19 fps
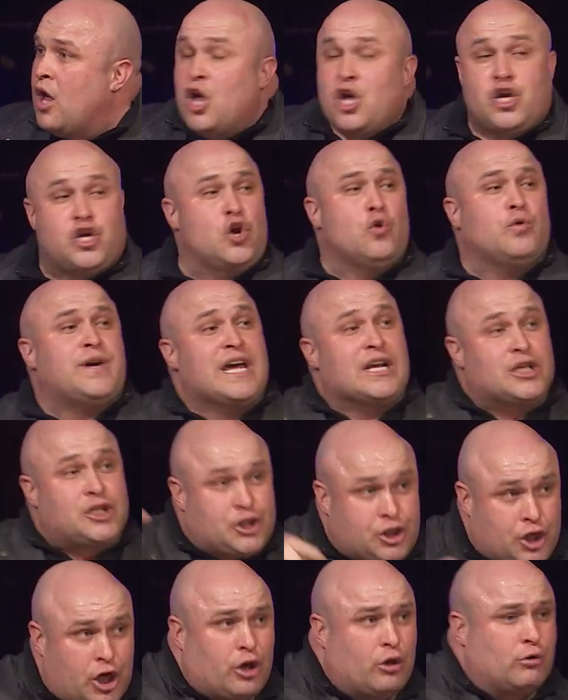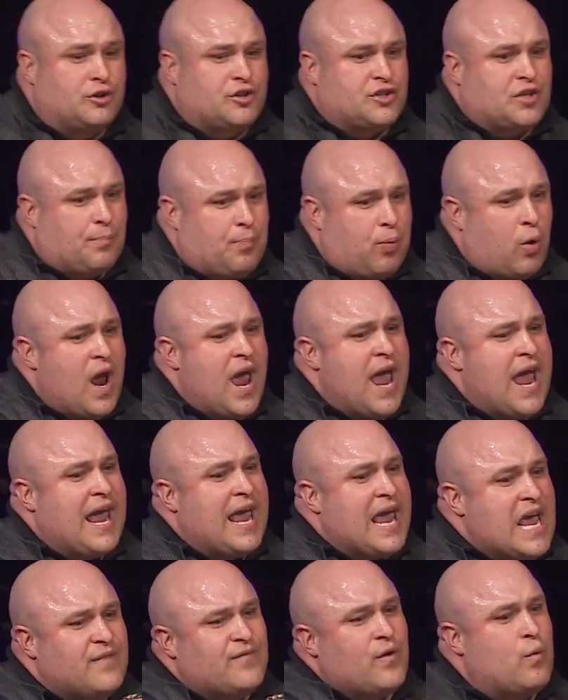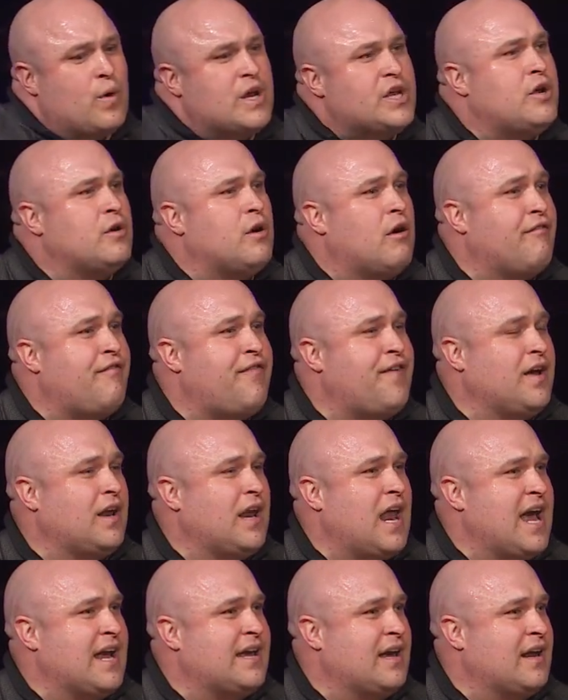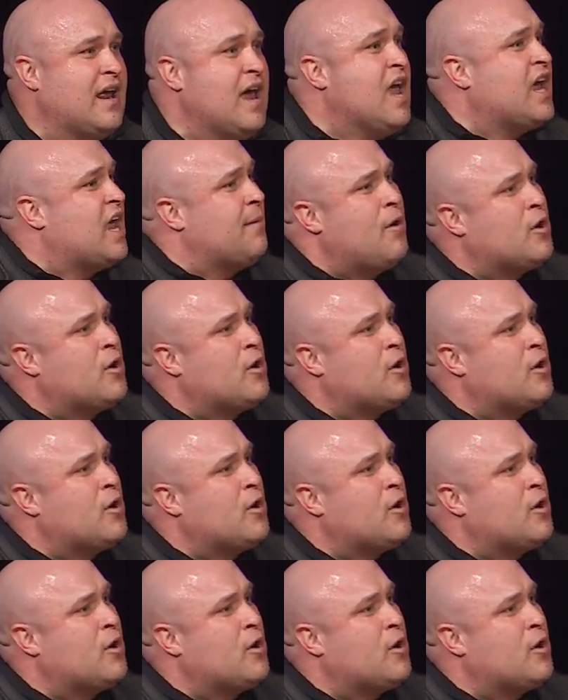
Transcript: You can choose to pray even when you don't feel like it. Come